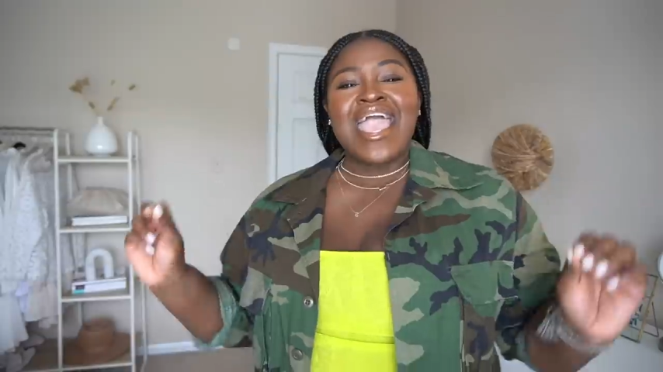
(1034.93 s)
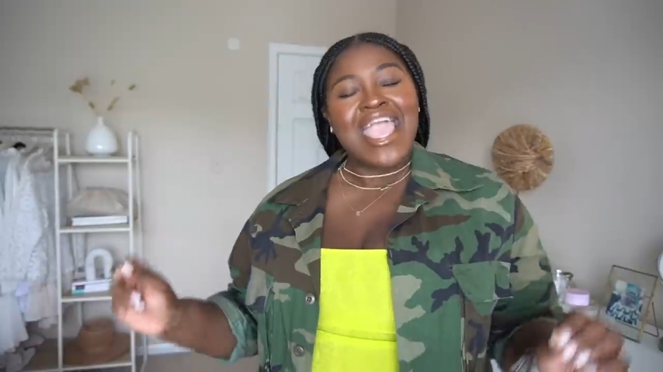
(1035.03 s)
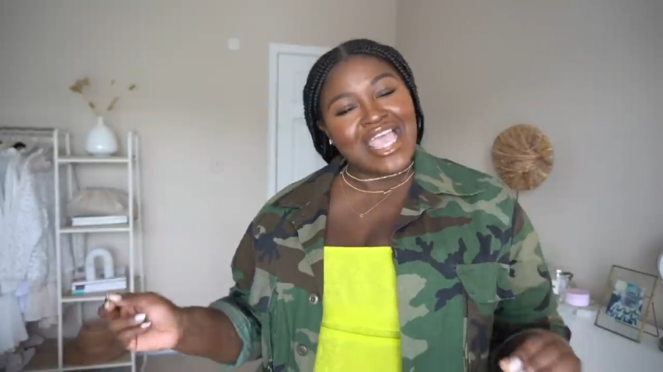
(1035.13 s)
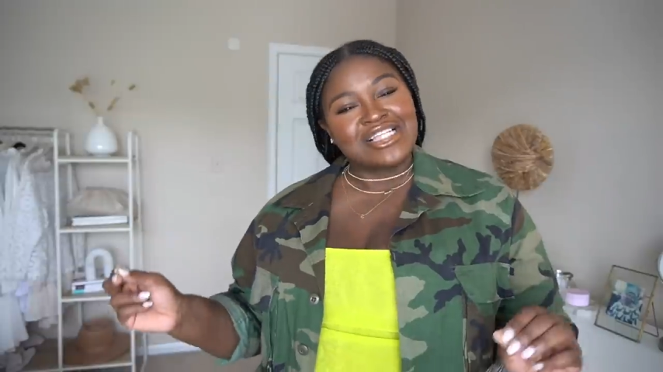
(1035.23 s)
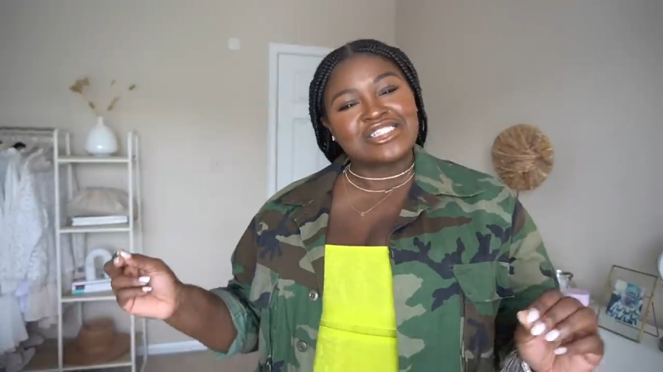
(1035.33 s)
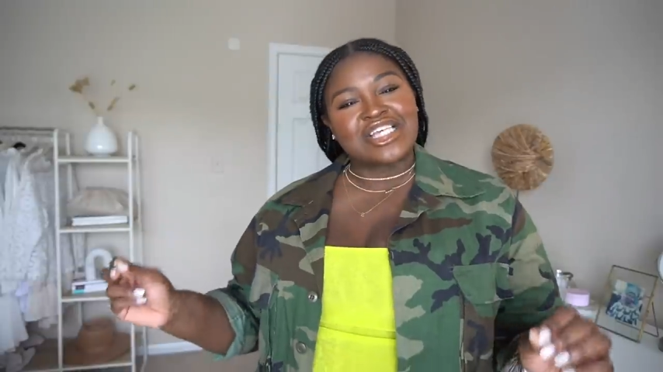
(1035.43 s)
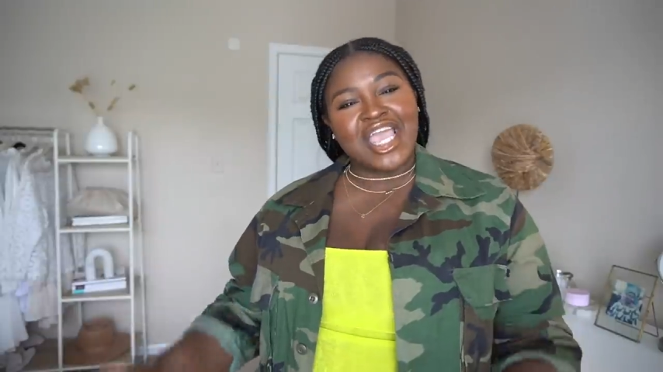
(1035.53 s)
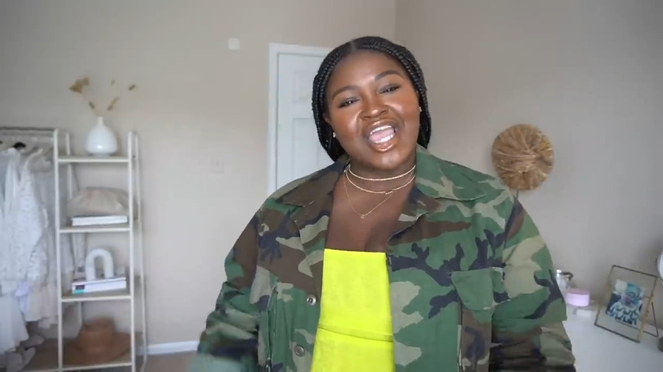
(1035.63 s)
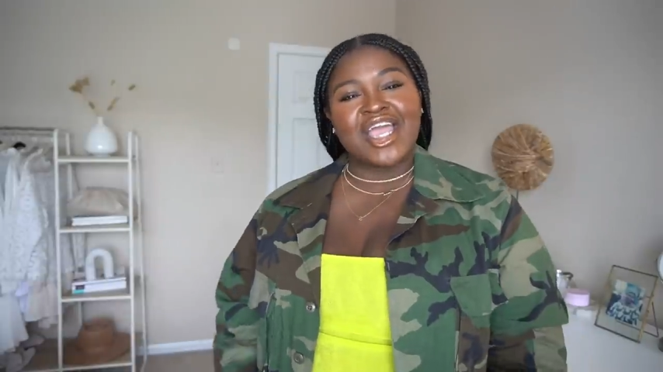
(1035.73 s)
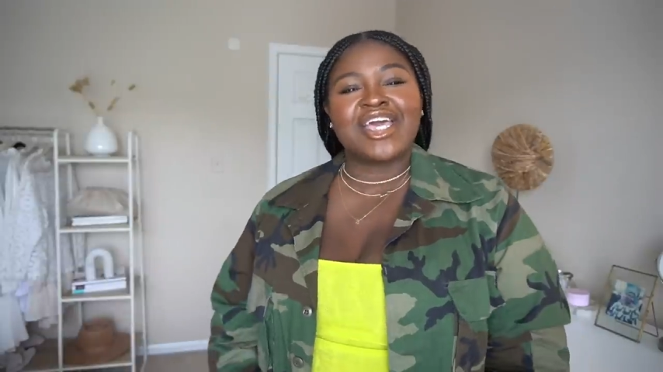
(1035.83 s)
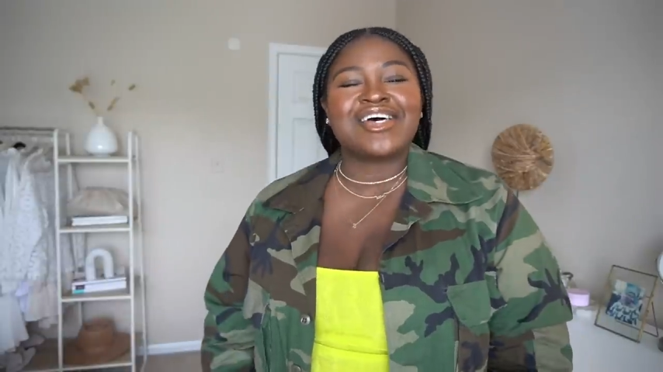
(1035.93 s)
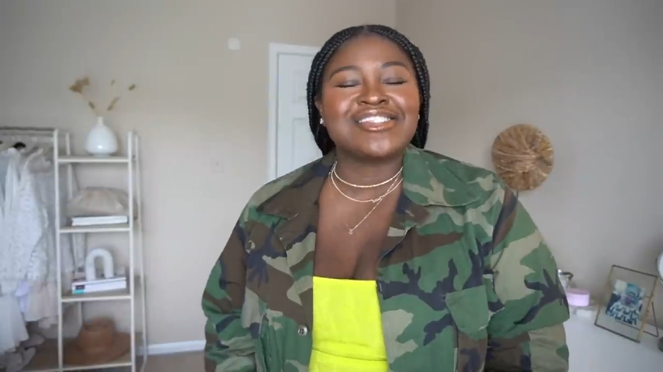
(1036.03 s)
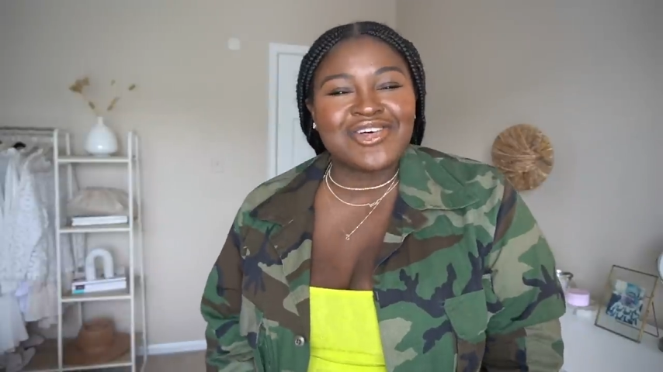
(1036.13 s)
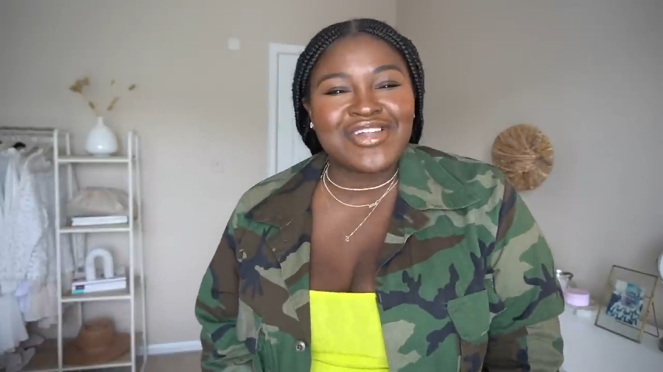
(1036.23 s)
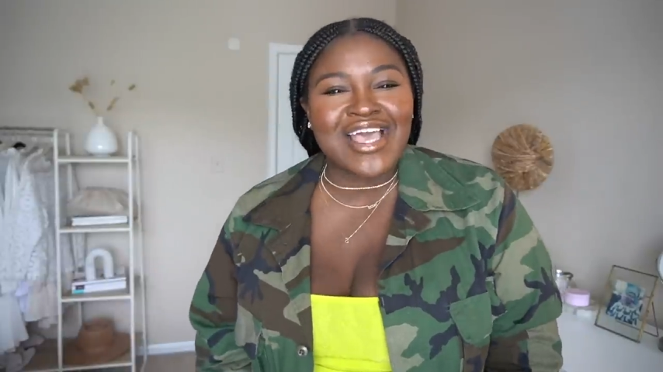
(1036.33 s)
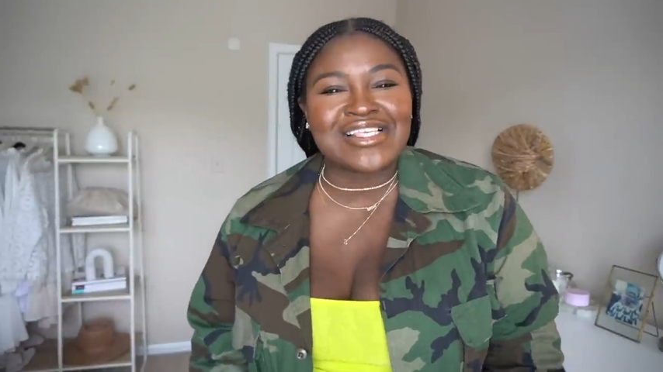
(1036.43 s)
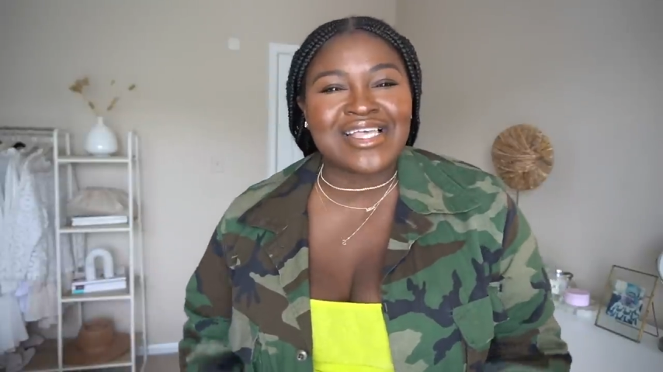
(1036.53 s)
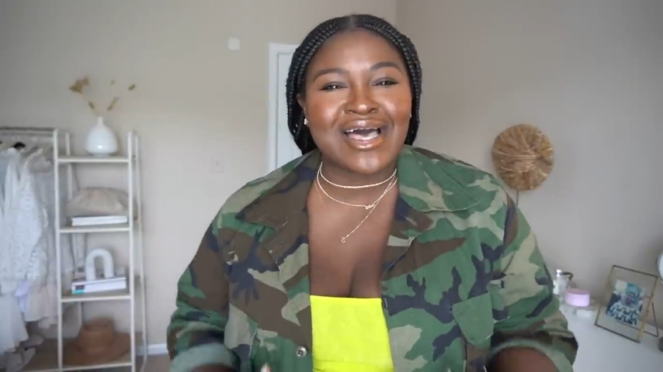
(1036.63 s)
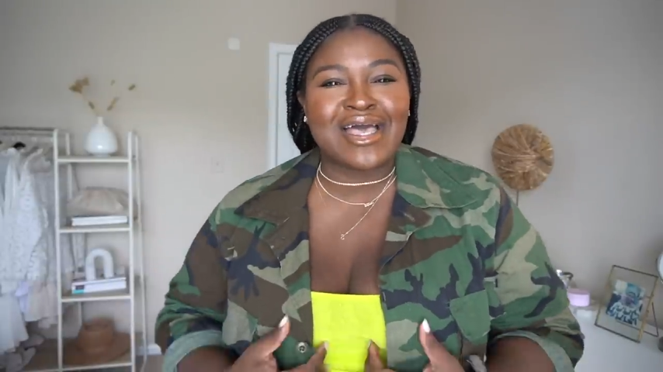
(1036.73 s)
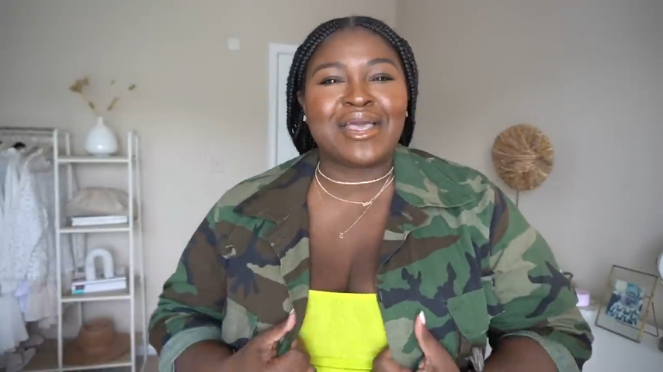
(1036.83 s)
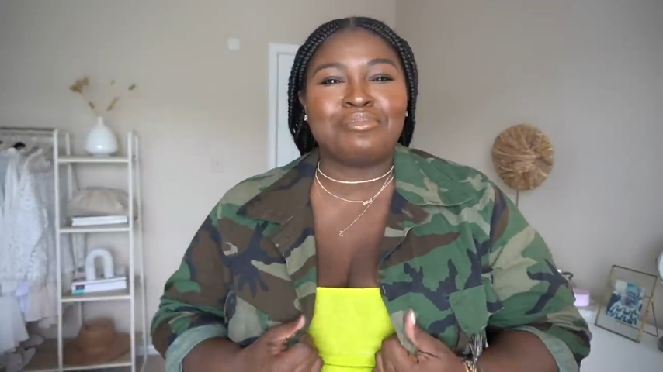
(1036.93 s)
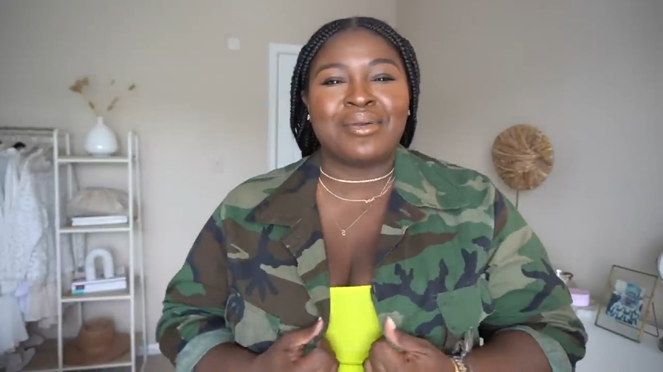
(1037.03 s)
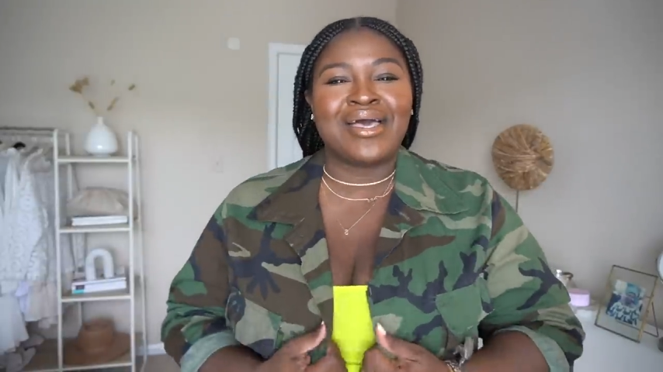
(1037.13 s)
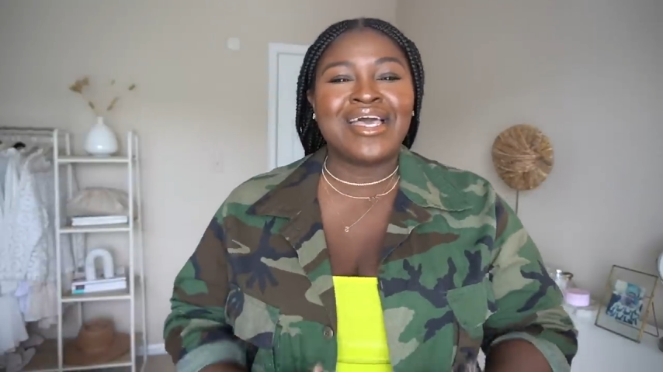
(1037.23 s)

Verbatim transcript: and share. And until next time,